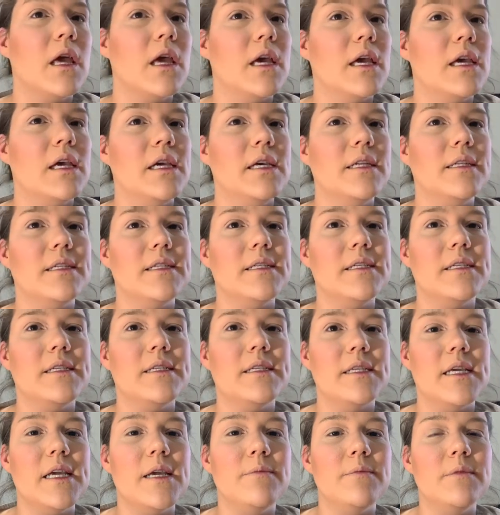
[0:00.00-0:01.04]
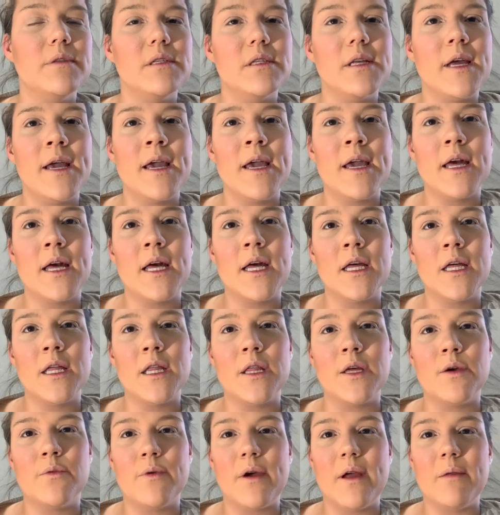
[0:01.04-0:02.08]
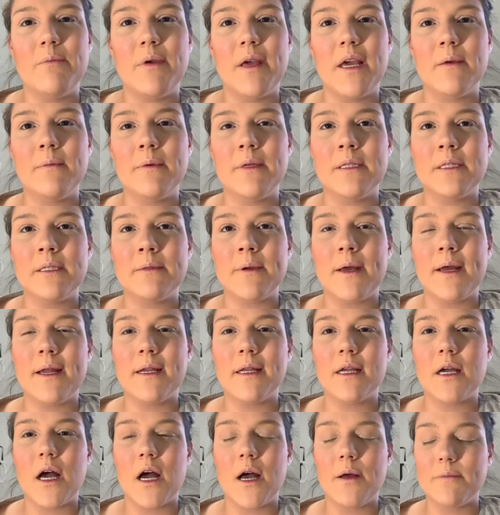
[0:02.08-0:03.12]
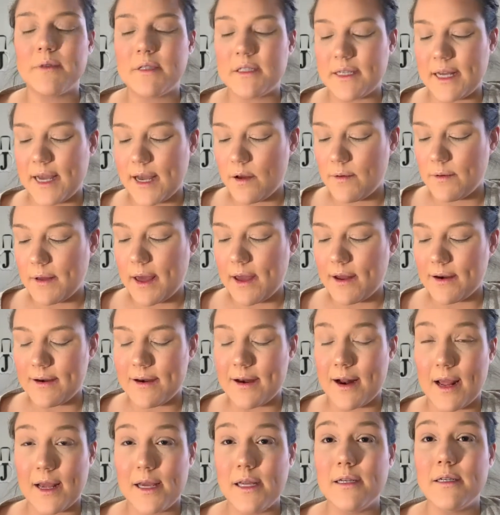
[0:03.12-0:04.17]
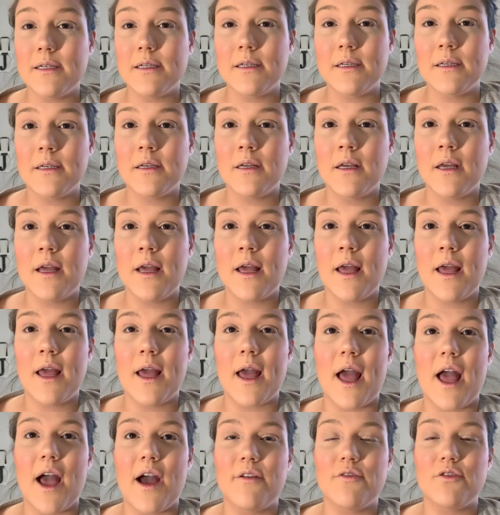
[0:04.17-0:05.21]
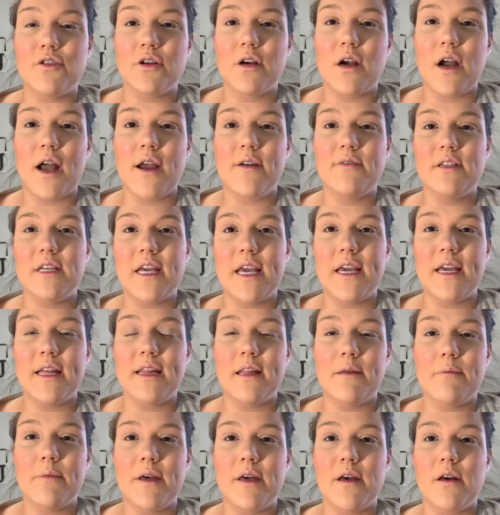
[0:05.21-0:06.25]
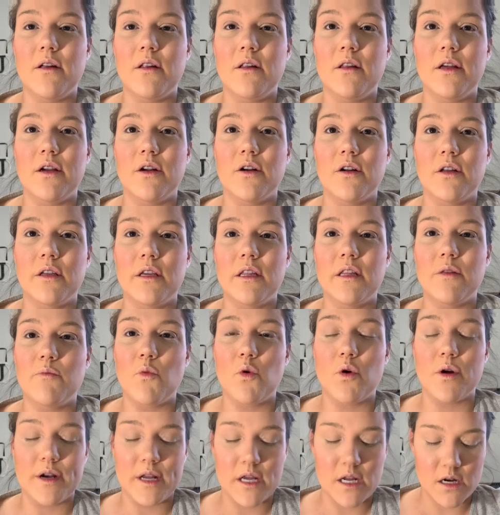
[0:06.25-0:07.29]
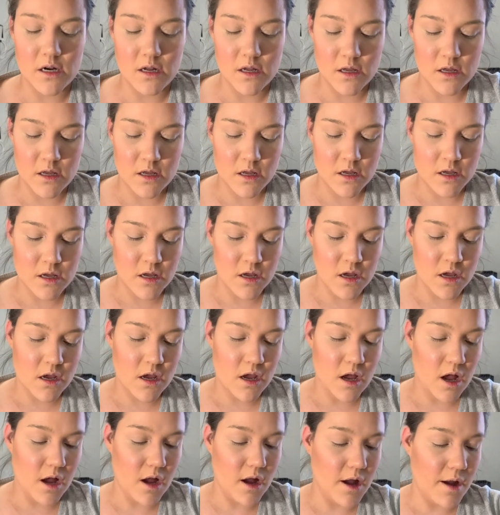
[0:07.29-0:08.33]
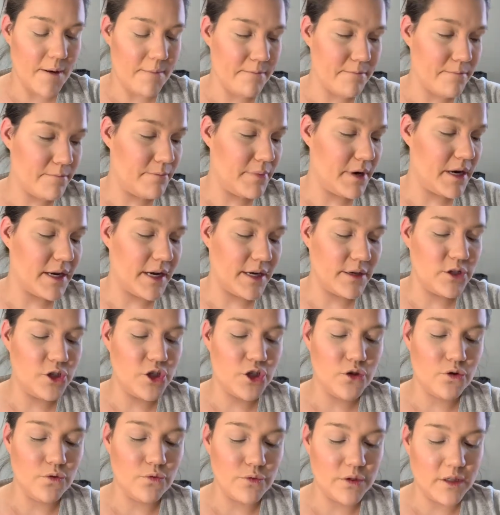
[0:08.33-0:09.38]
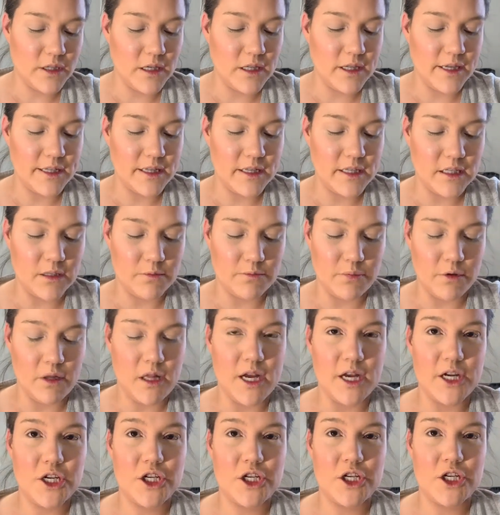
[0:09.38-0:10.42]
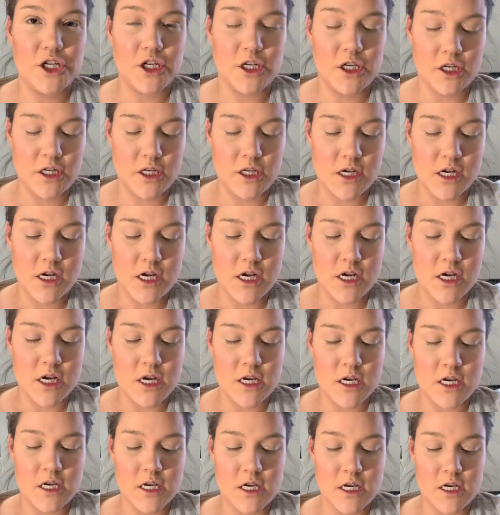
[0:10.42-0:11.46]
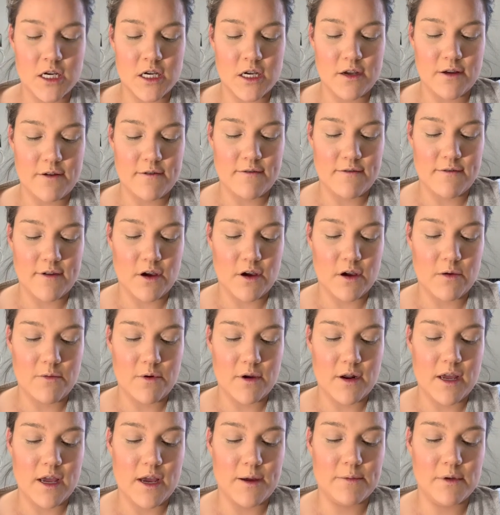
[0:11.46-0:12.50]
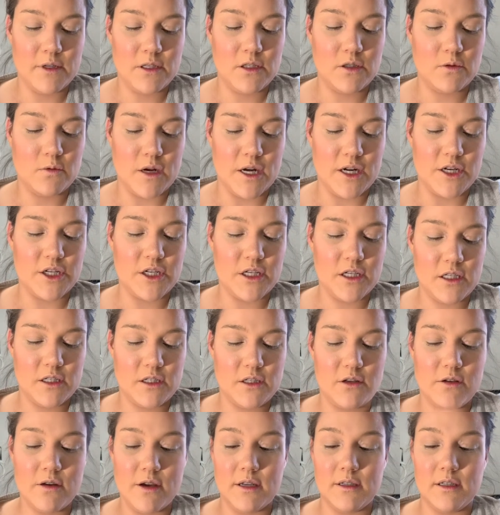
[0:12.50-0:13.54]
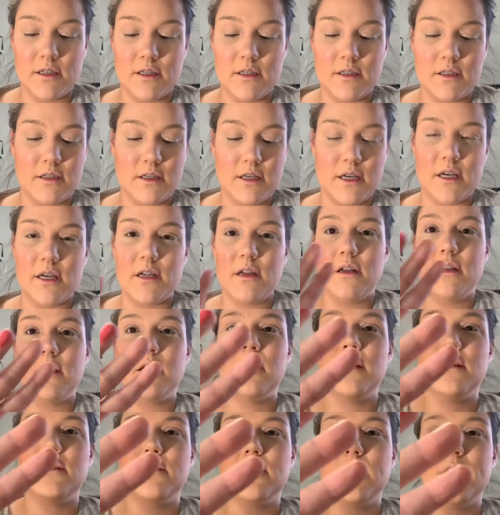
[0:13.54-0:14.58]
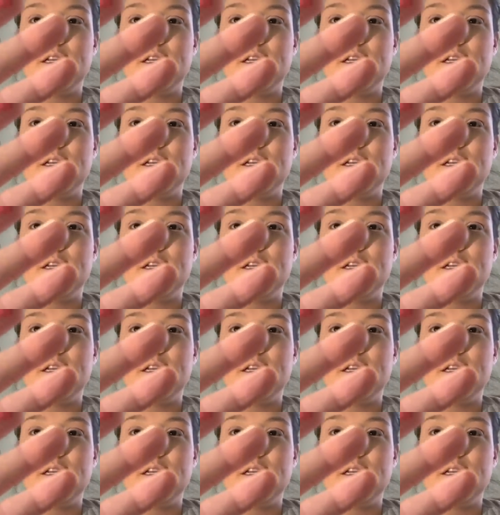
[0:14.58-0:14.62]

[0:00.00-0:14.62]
It seems like the red pigment spot calms down at night after I've taken the pill early in the morning. But I do really like this blush. Very pretty. I'm going to swatch it so you guys can see it. So